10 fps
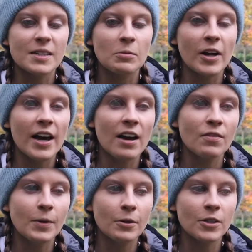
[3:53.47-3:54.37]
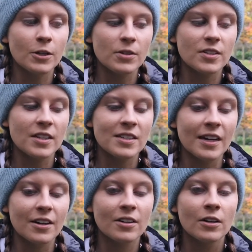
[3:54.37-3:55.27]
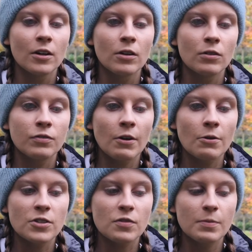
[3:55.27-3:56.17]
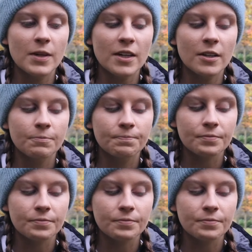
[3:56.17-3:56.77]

And what I have noticed is that photos of me